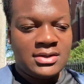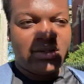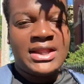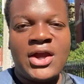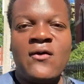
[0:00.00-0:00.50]

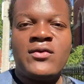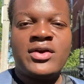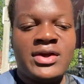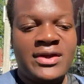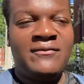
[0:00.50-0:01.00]

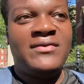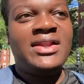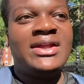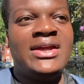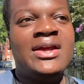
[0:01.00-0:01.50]
layover in
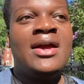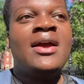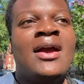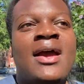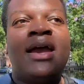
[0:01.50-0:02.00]
Philly
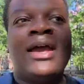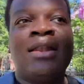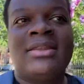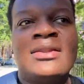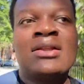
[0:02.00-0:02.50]

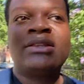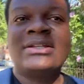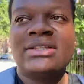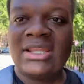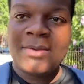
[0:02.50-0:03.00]
and the
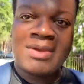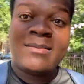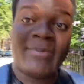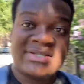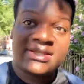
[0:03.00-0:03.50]
delay made me
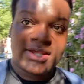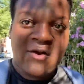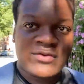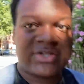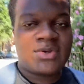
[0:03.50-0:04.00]
miss the
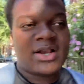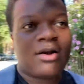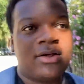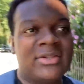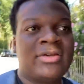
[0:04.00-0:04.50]
layover. So I
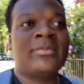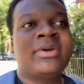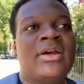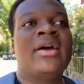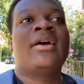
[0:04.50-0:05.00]
called them.
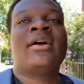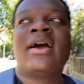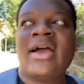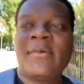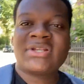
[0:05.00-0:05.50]

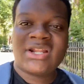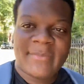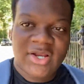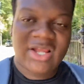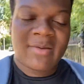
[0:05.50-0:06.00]
It was on
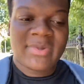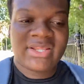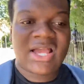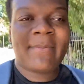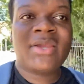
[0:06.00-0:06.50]
American, but
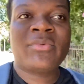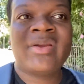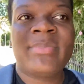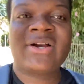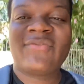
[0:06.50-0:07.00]
they got me
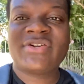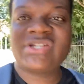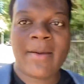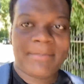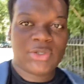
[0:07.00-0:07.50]
rebooked for
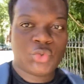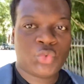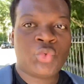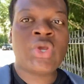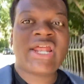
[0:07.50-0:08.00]

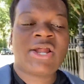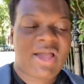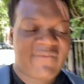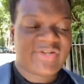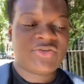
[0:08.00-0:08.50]
JetBlue, and now I
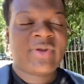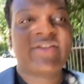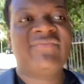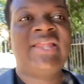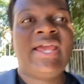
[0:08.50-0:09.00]
have a direct
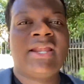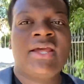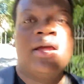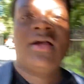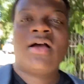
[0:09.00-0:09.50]
flight.
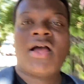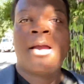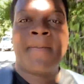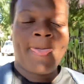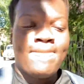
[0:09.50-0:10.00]
But
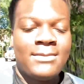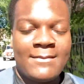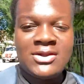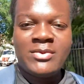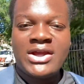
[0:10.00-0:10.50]
I'm
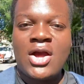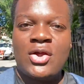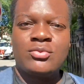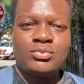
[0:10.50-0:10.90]
on the way, y'all.